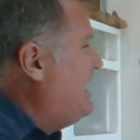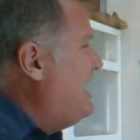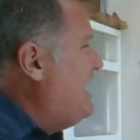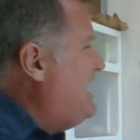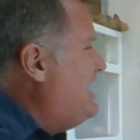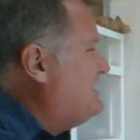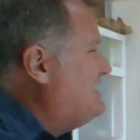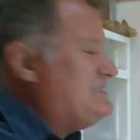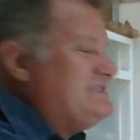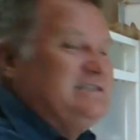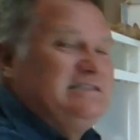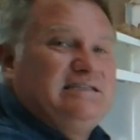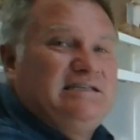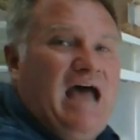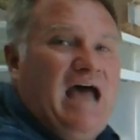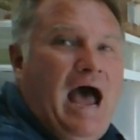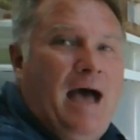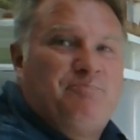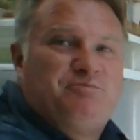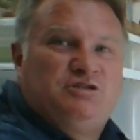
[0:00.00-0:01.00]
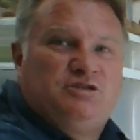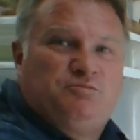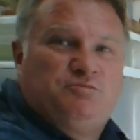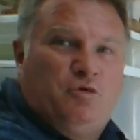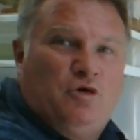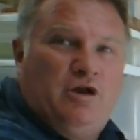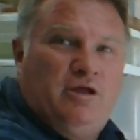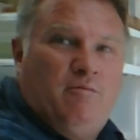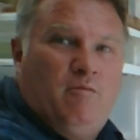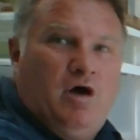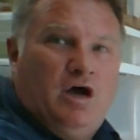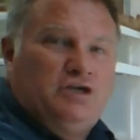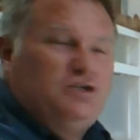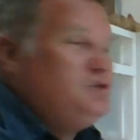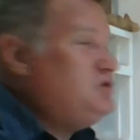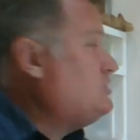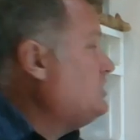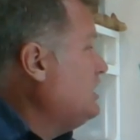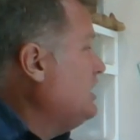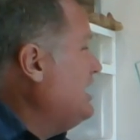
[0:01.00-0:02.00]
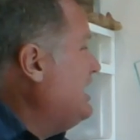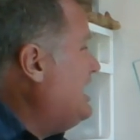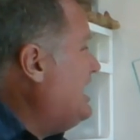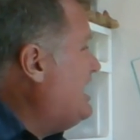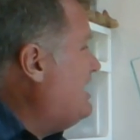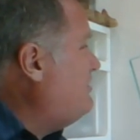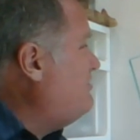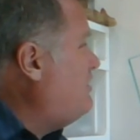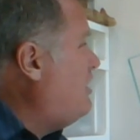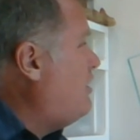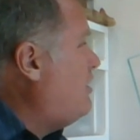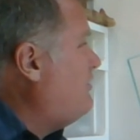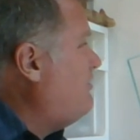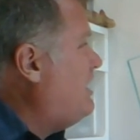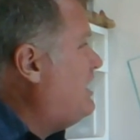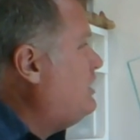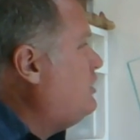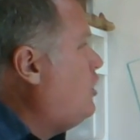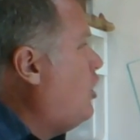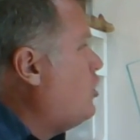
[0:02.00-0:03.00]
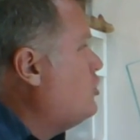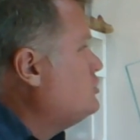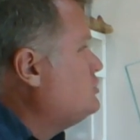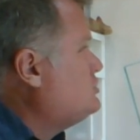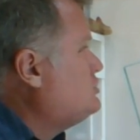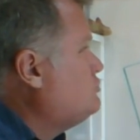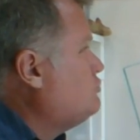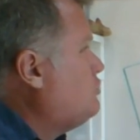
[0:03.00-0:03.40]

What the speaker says: it stops pretty much in there and then goes